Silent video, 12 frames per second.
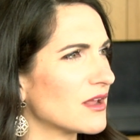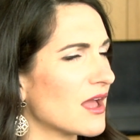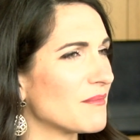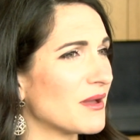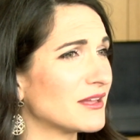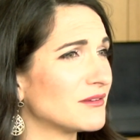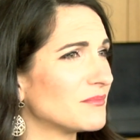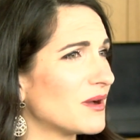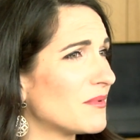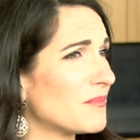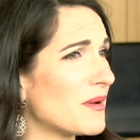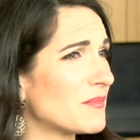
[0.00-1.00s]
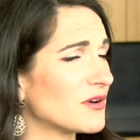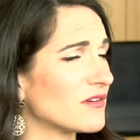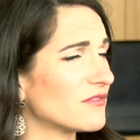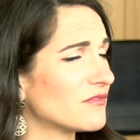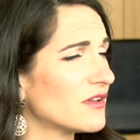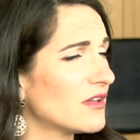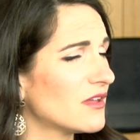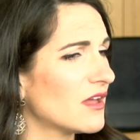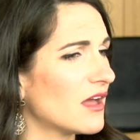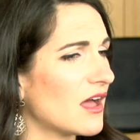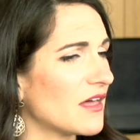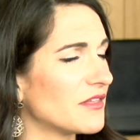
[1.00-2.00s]
I'm a member of
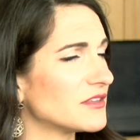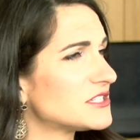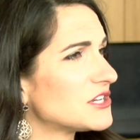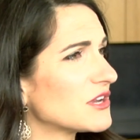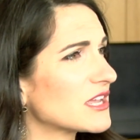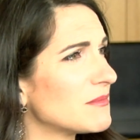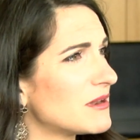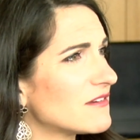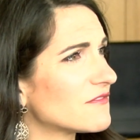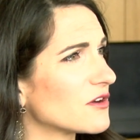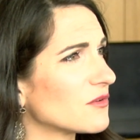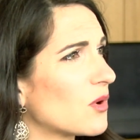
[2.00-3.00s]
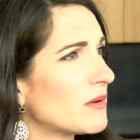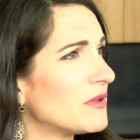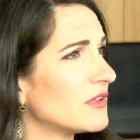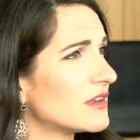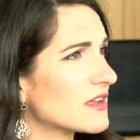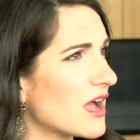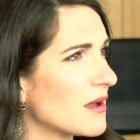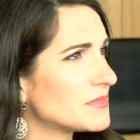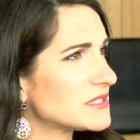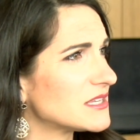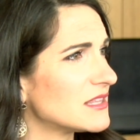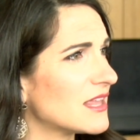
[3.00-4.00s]
the steering committee for 1 Million
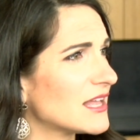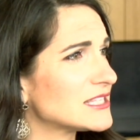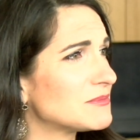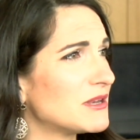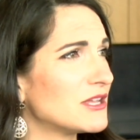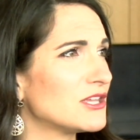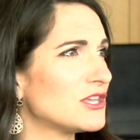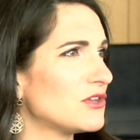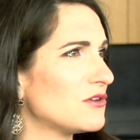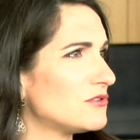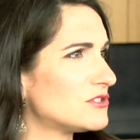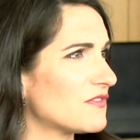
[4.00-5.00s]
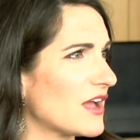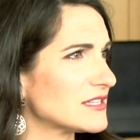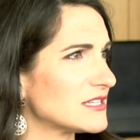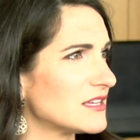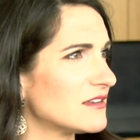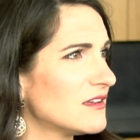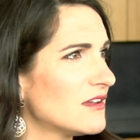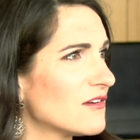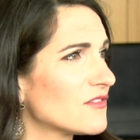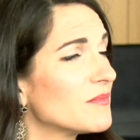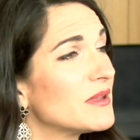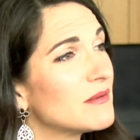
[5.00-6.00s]
Cups, and that's been a huge facet
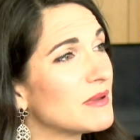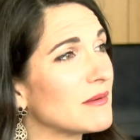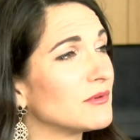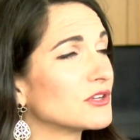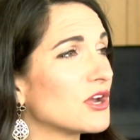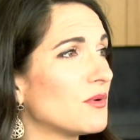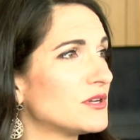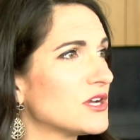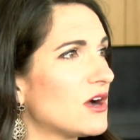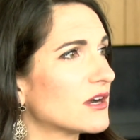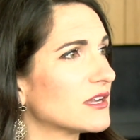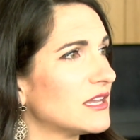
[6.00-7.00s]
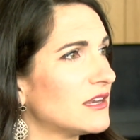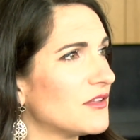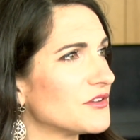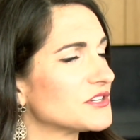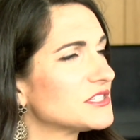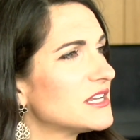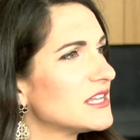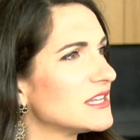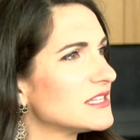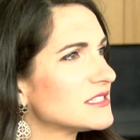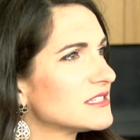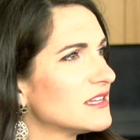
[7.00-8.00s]
for me to be able to go and talk in other
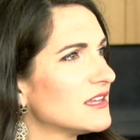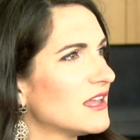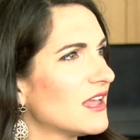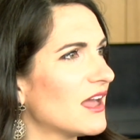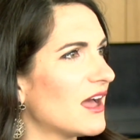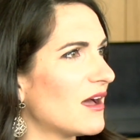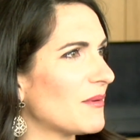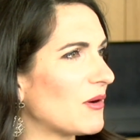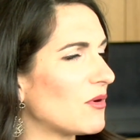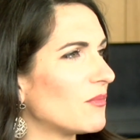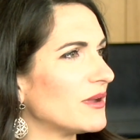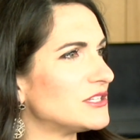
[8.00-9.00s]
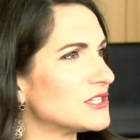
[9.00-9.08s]
cities about what we